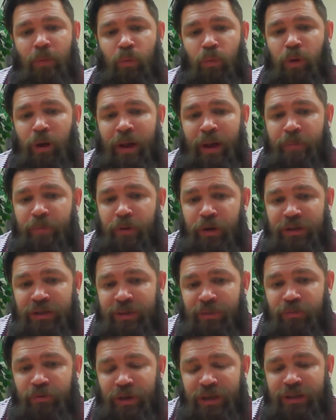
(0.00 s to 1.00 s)
We're going to put
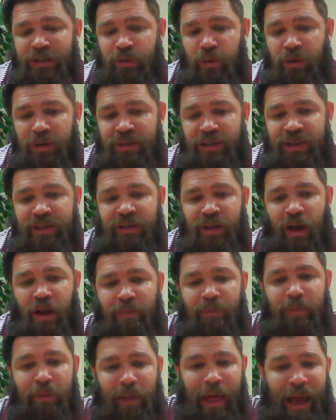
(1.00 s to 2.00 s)
some resources
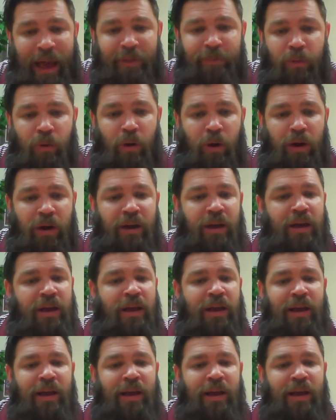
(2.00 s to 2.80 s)
on Blackboard,